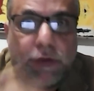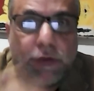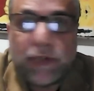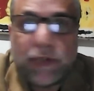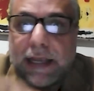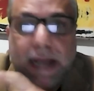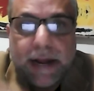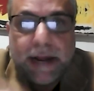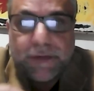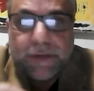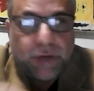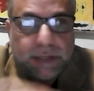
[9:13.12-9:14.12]
a
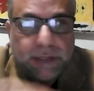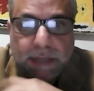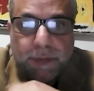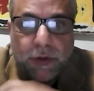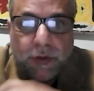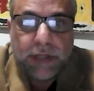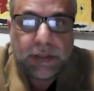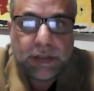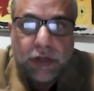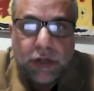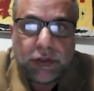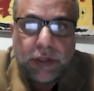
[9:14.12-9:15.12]
car, for example, it's
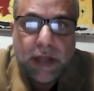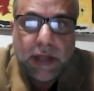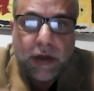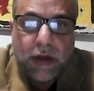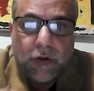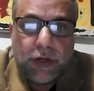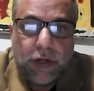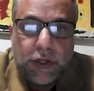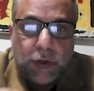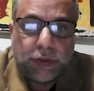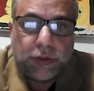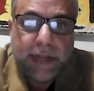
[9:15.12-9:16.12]
not only
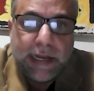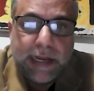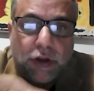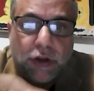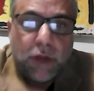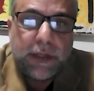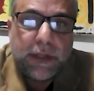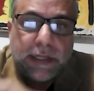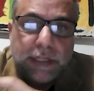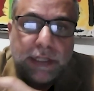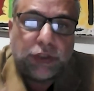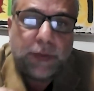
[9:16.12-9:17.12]
use an economic
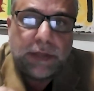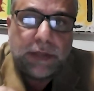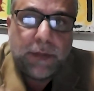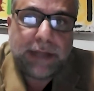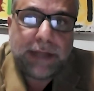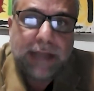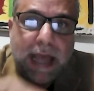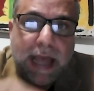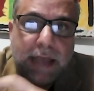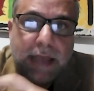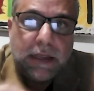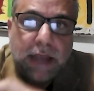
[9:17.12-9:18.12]
instrument, but
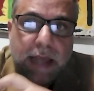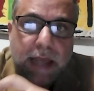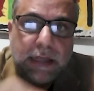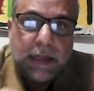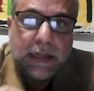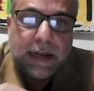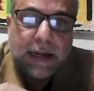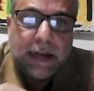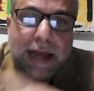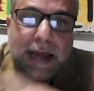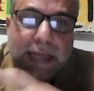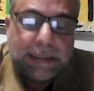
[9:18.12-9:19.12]
I
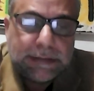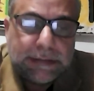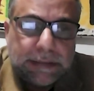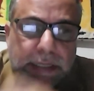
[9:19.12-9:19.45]
realize